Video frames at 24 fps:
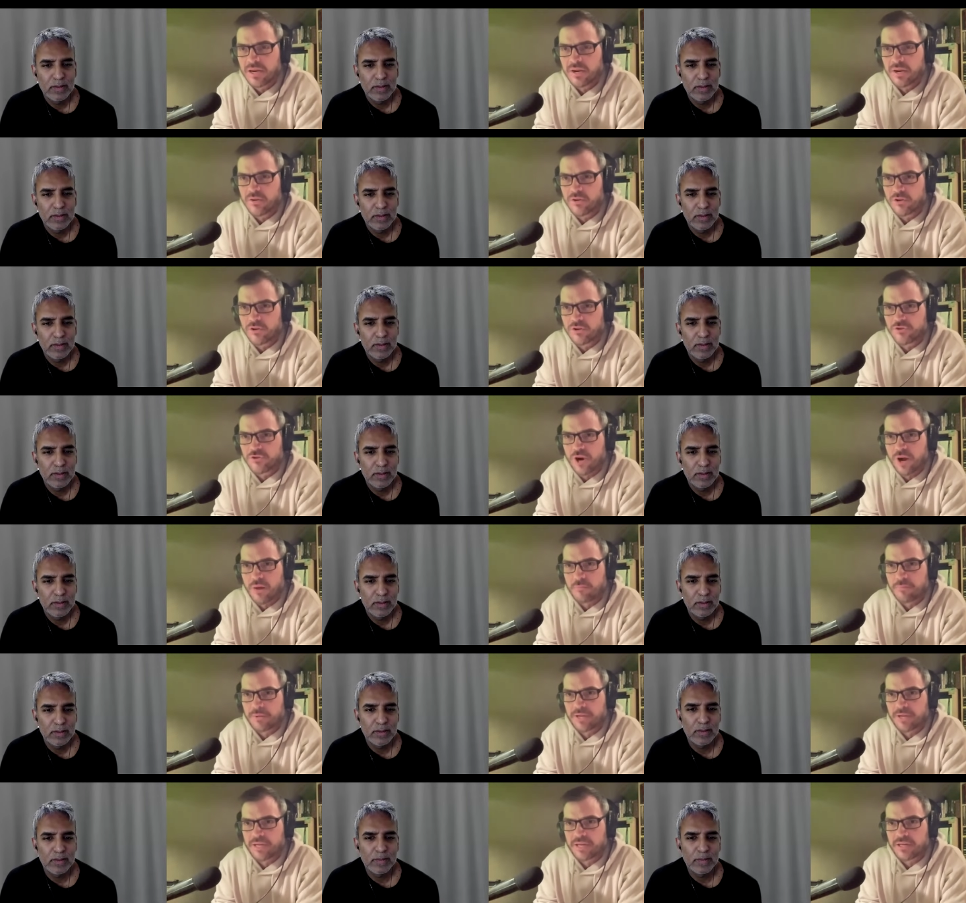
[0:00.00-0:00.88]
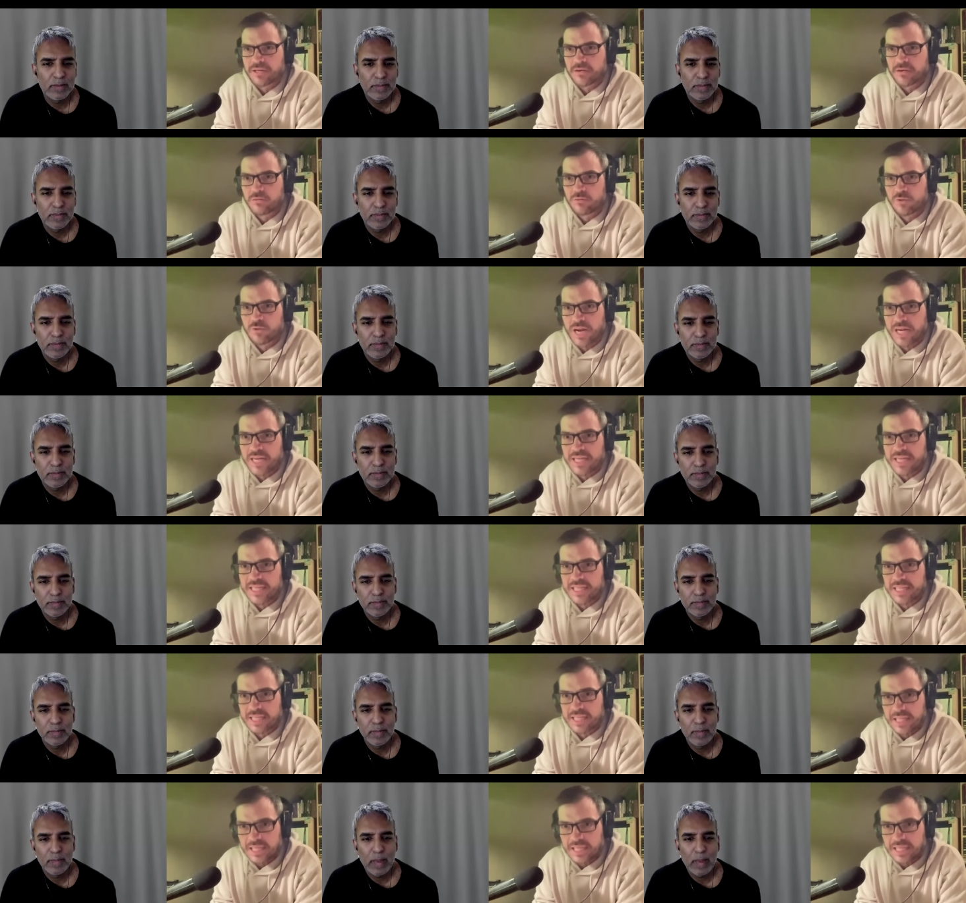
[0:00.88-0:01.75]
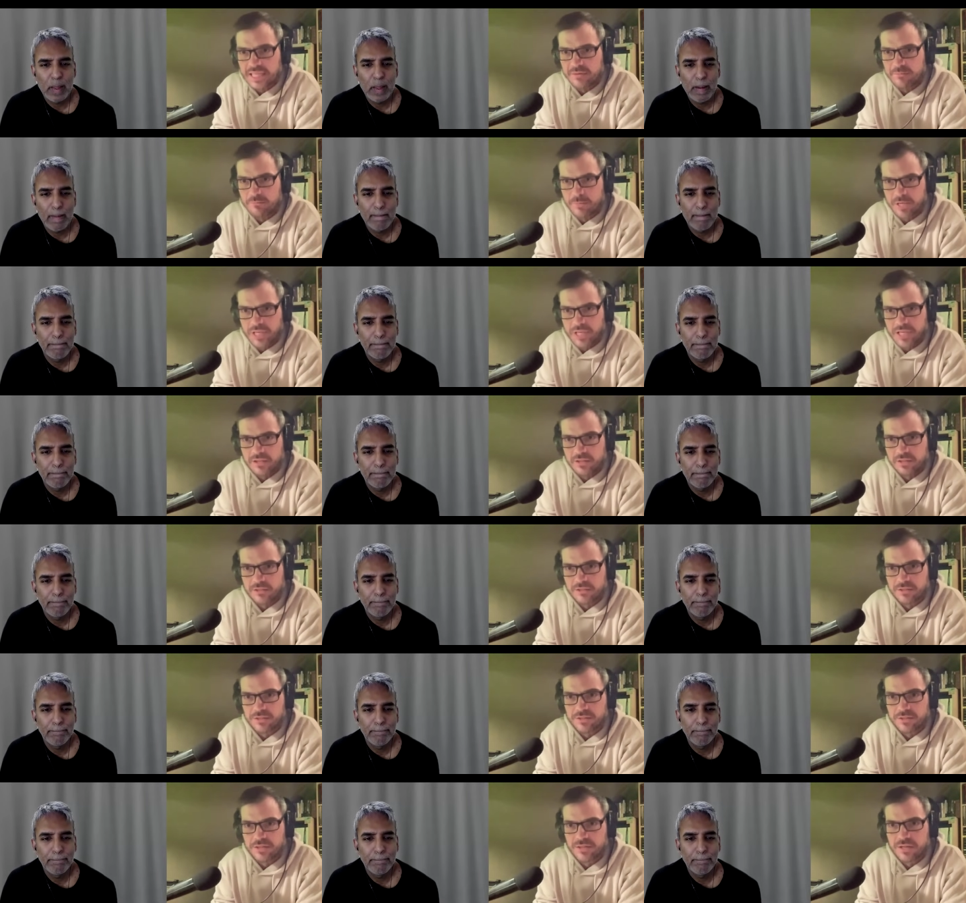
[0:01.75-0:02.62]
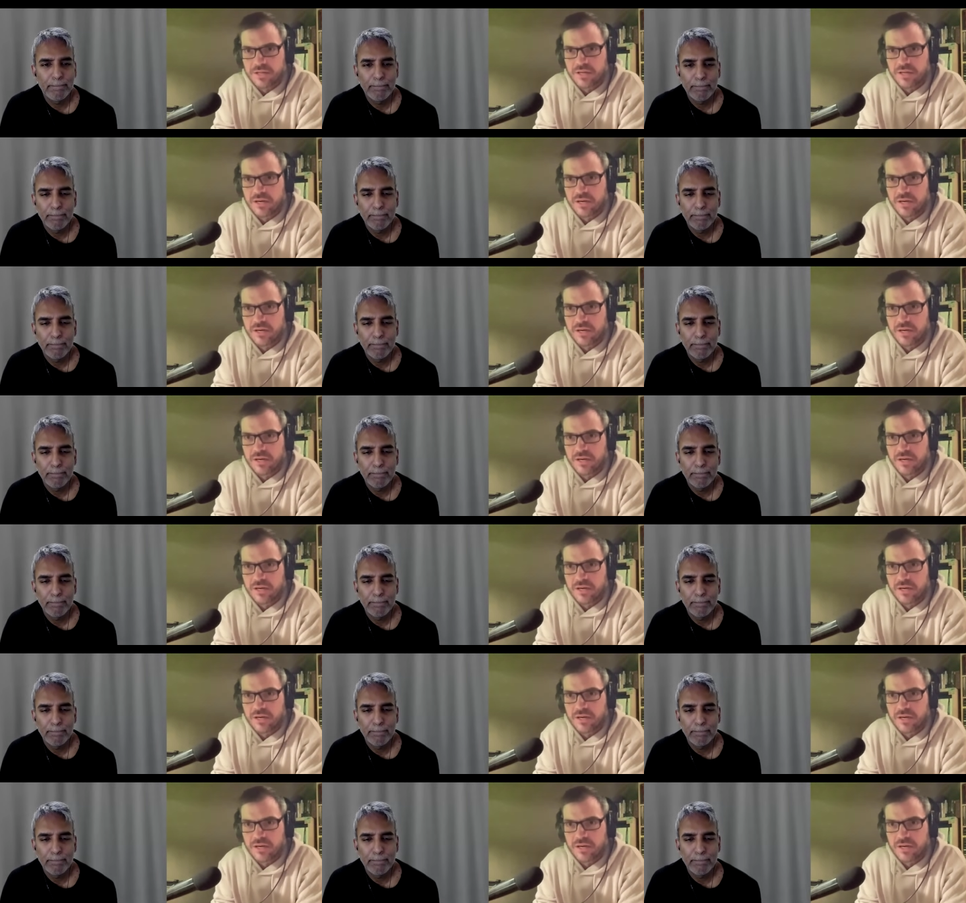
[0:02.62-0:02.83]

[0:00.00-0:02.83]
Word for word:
Speaker 1: They're dropping ready to eat meals,